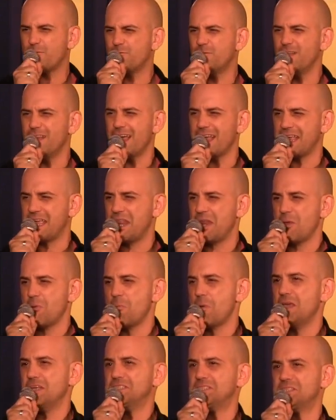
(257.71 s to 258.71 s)
feel like getting
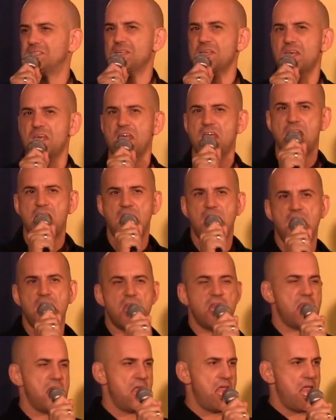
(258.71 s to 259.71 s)

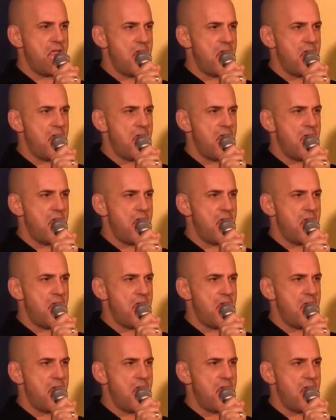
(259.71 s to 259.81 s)
wasted